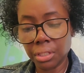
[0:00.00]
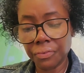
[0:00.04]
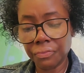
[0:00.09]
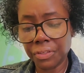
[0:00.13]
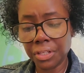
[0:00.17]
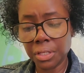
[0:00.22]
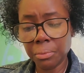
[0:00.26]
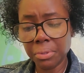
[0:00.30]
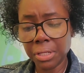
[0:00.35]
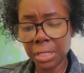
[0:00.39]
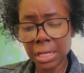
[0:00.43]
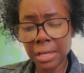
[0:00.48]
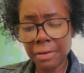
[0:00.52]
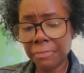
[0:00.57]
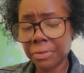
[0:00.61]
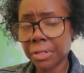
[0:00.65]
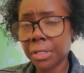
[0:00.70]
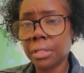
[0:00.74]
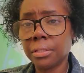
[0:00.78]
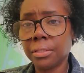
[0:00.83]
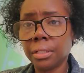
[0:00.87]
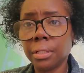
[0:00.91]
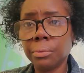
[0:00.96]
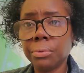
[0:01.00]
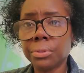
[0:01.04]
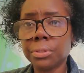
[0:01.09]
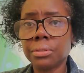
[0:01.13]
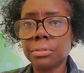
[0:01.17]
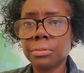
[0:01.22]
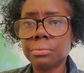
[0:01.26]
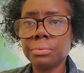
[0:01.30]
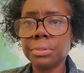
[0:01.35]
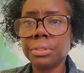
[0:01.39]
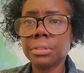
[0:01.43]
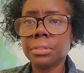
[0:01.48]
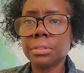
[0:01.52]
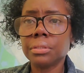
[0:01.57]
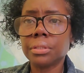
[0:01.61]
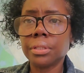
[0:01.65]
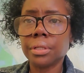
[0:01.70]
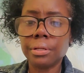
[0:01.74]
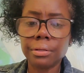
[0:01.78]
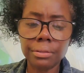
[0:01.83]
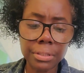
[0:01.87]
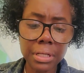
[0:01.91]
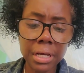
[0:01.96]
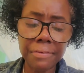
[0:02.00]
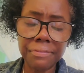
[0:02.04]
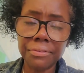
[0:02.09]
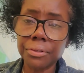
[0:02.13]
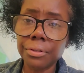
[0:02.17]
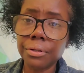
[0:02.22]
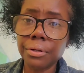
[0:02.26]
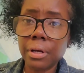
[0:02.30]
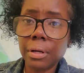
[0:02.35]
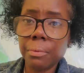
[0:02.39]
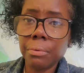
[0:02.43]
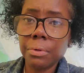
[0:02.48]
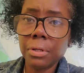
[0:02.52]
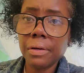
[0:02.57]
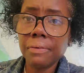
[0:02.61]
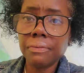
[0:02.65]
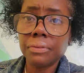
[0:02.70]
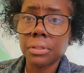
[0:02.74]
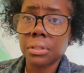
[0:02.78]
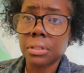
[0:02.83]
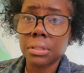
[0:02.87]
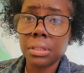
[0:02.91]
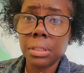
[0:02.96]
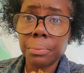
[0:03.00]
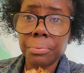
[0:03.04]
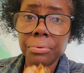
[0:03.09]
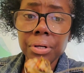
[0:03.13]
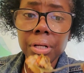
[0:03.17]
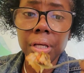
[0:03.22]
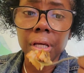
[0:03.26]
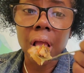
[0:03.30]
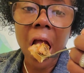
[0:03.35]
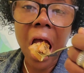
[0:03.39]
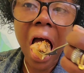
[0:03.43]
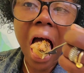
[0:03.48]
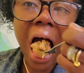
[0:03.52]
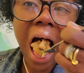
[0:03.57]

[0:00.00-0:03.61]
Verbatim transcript: If anybody have an idea what to do with these containers after, I would love to because they're pretty.